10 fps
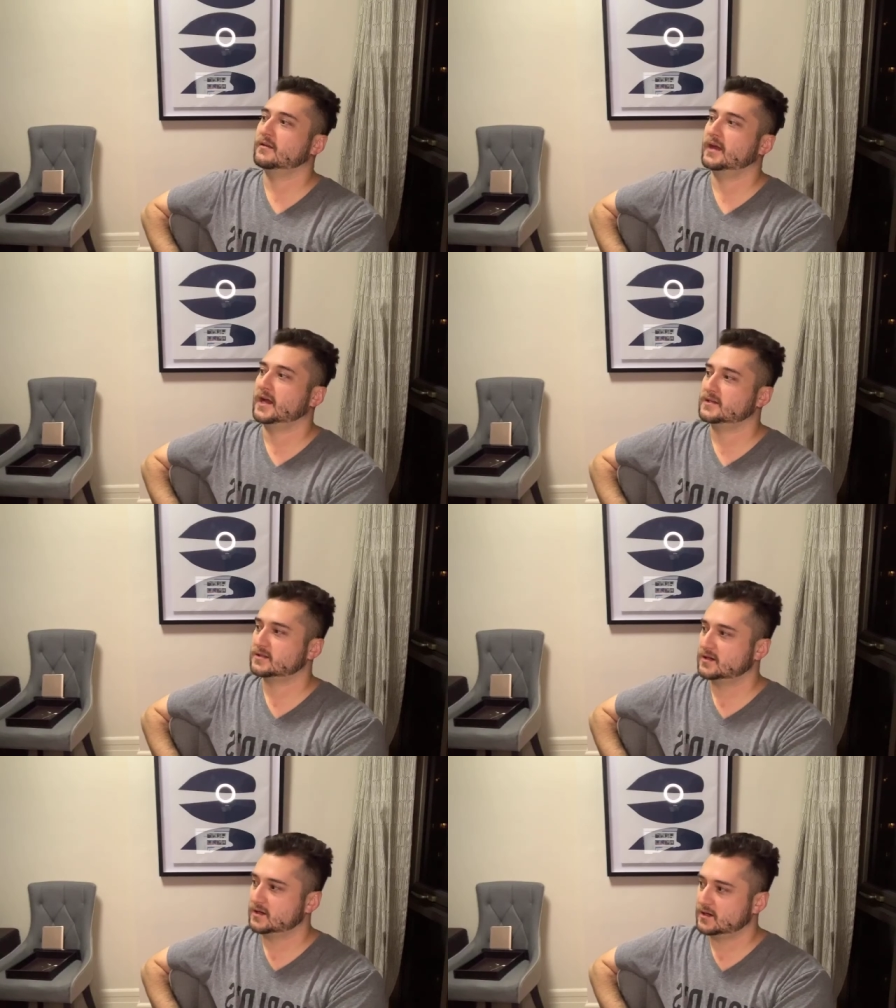that
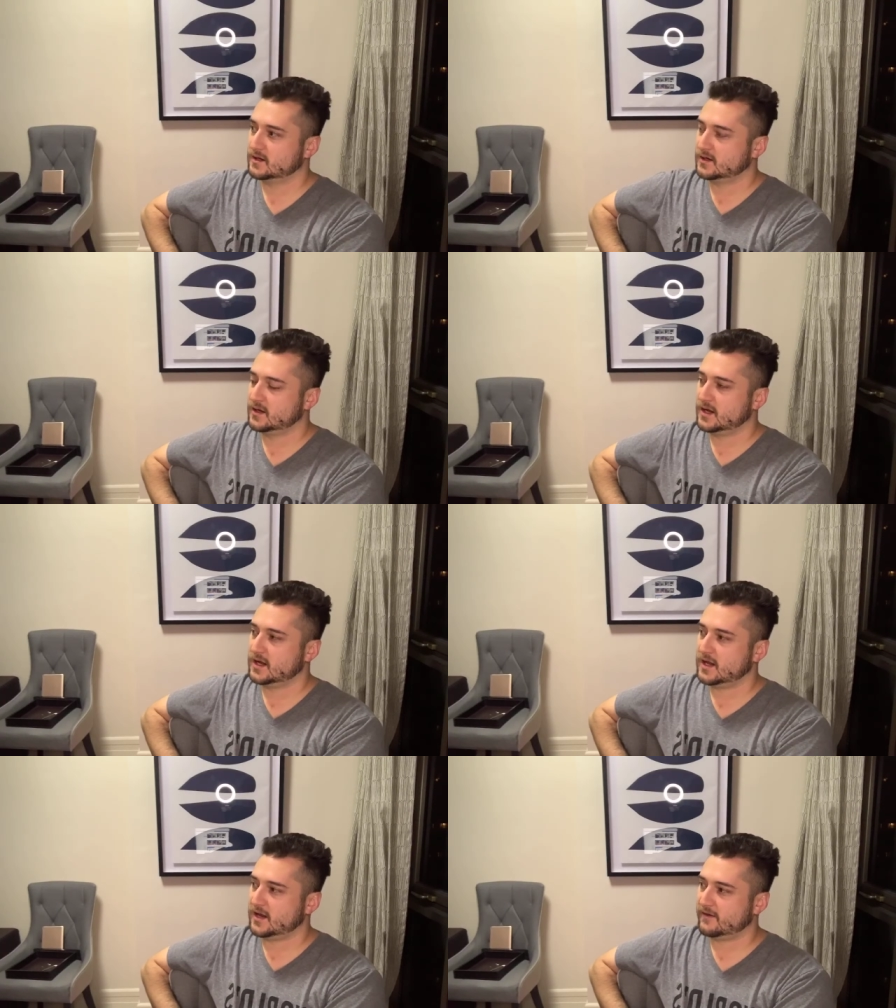
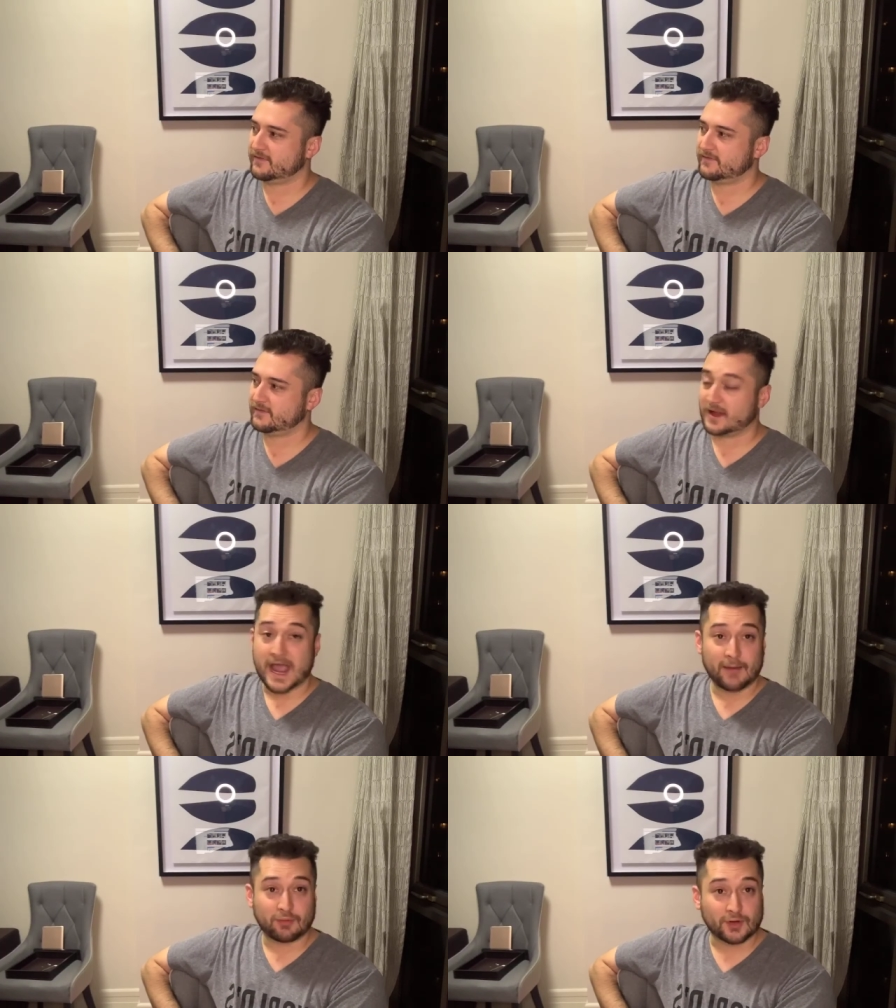if
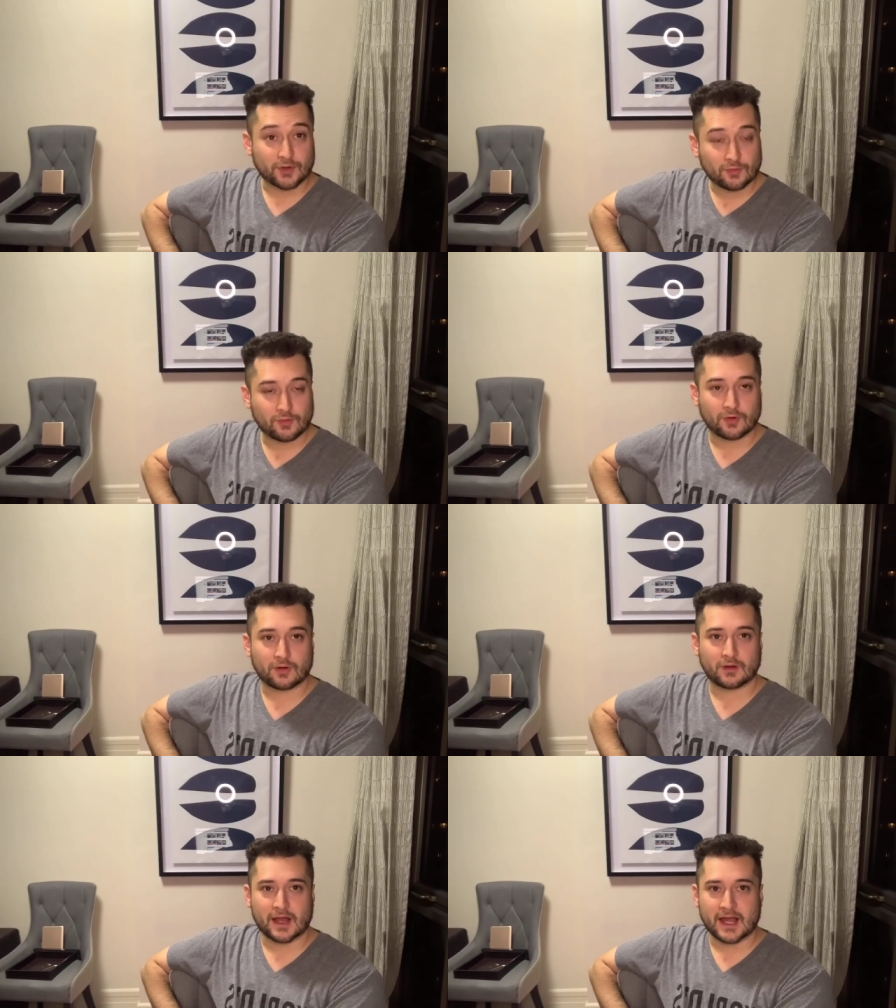Apple and
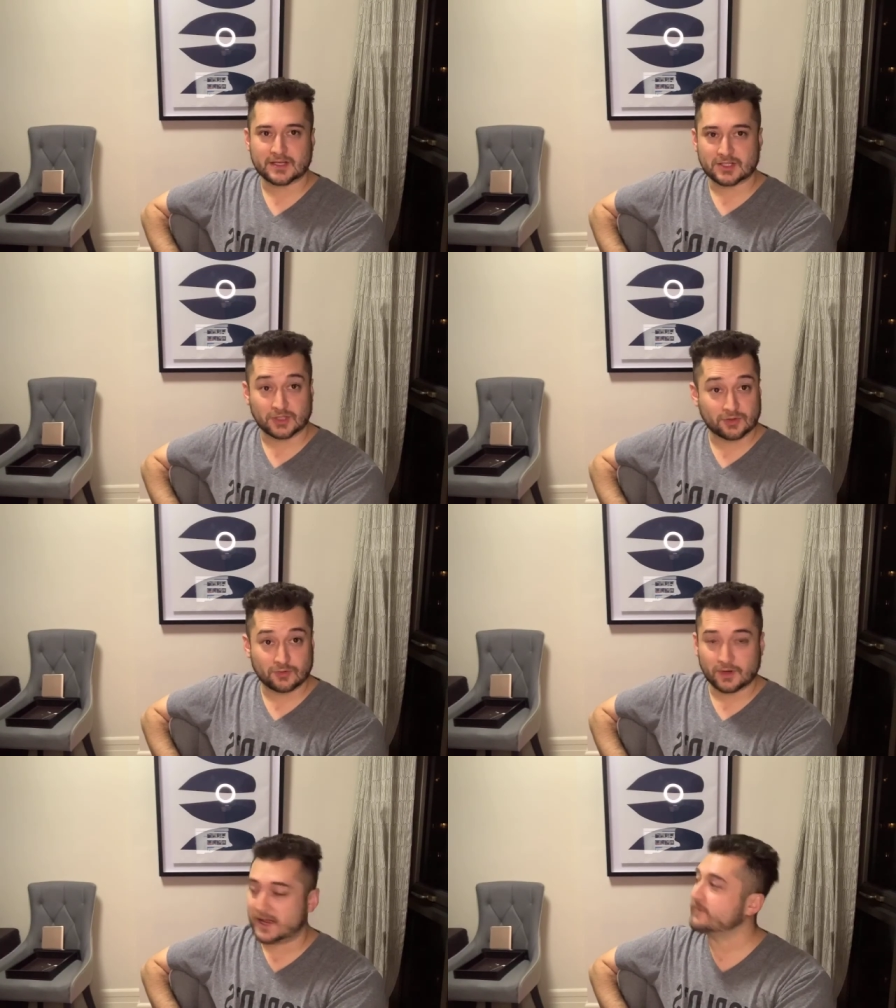Google ask
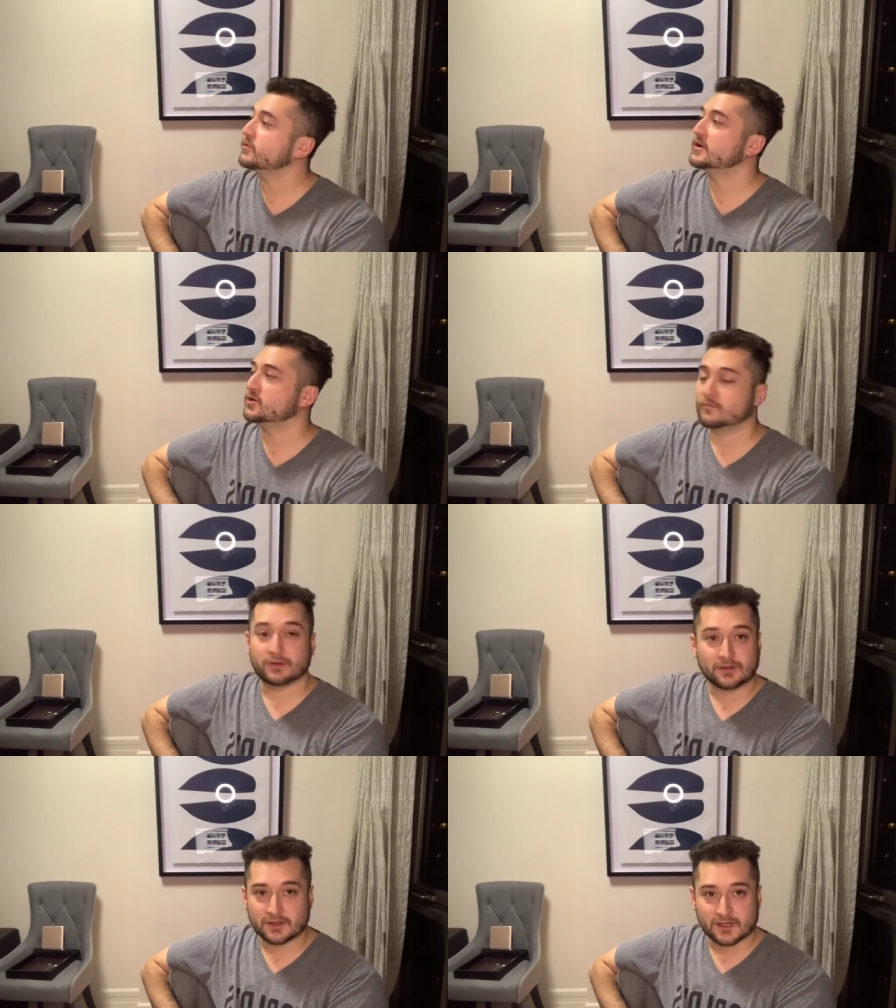you and everyone in your
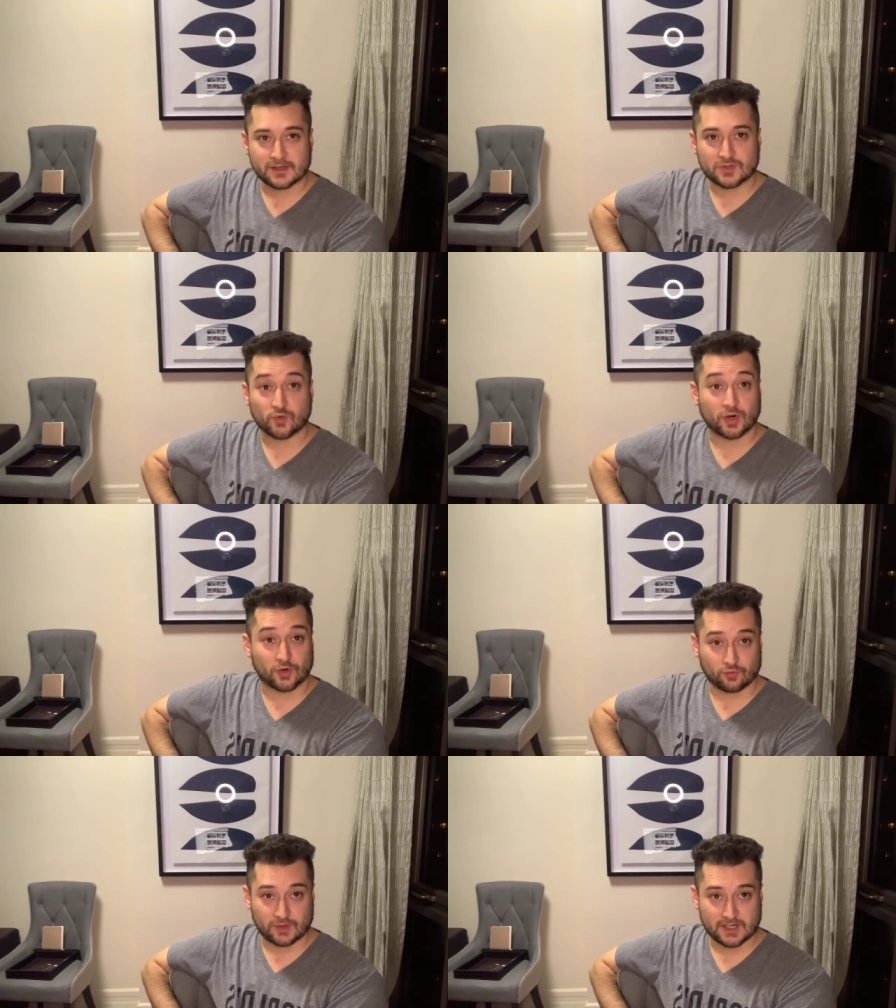building to
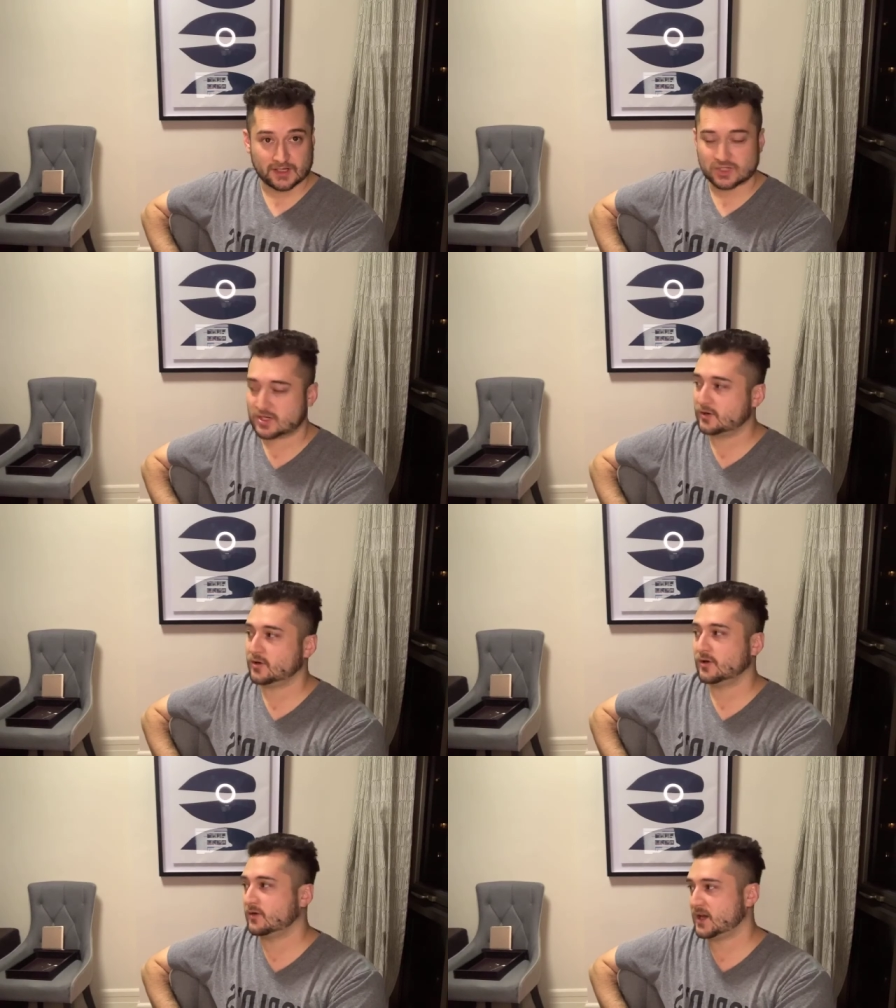agree to share
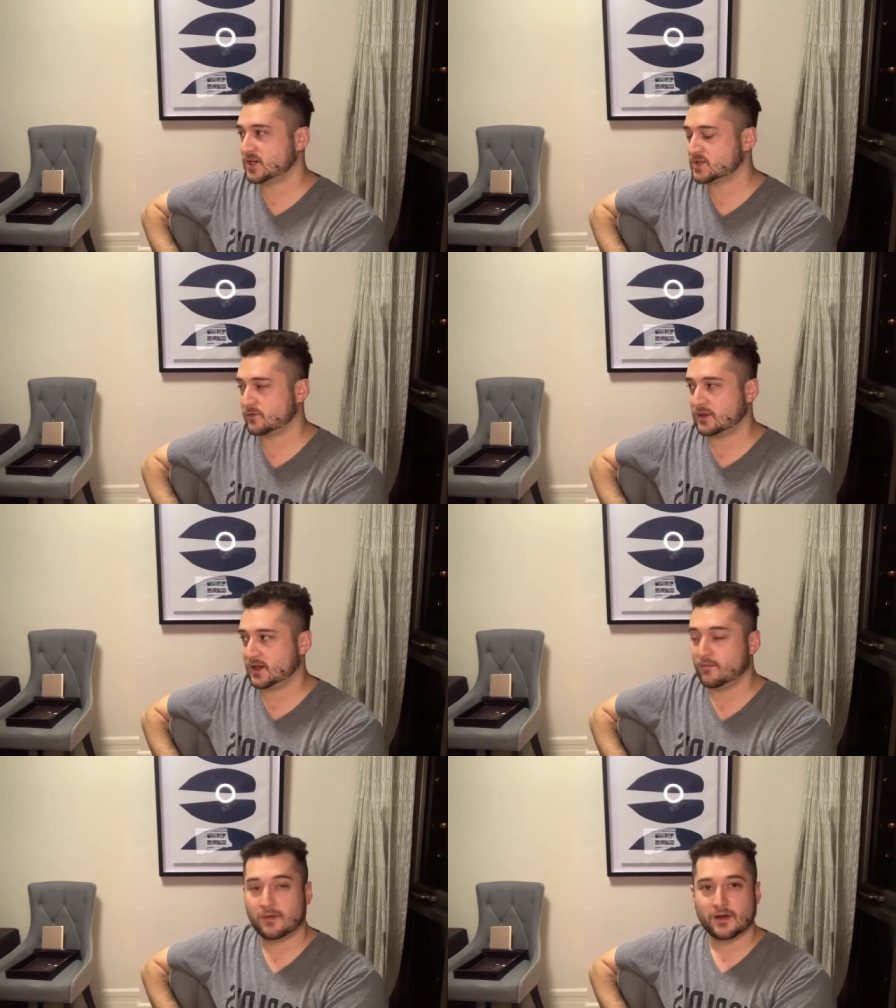your location with
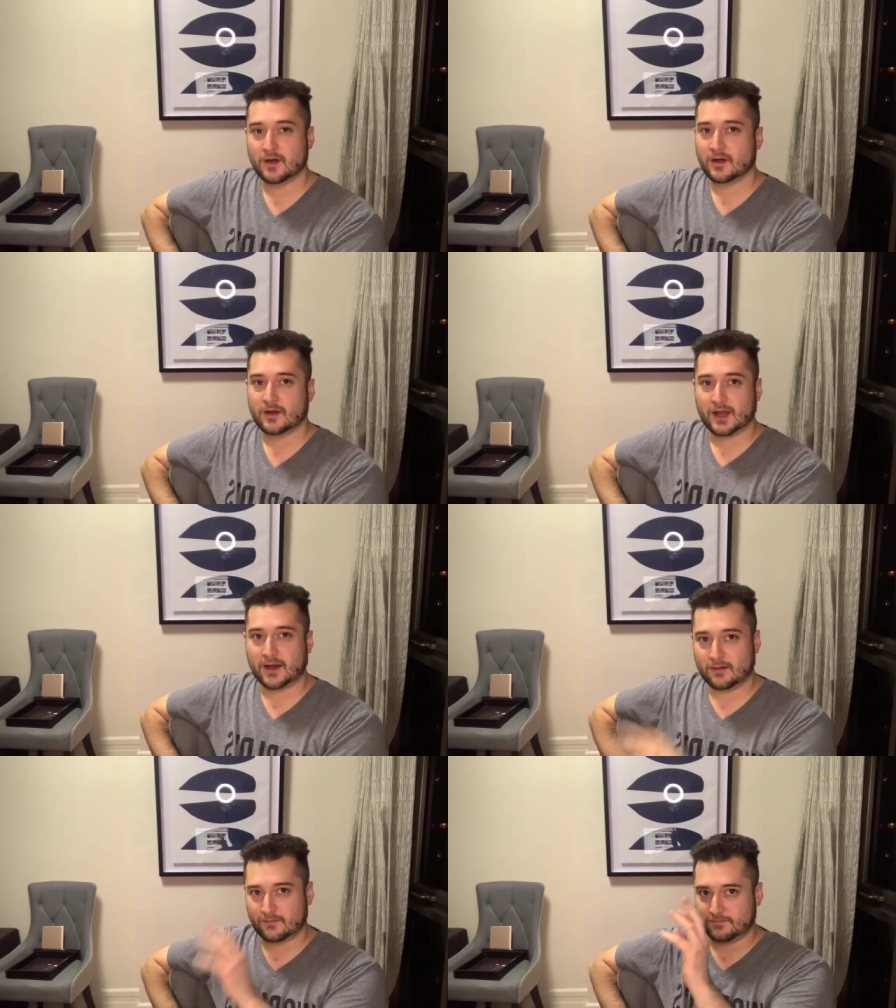them and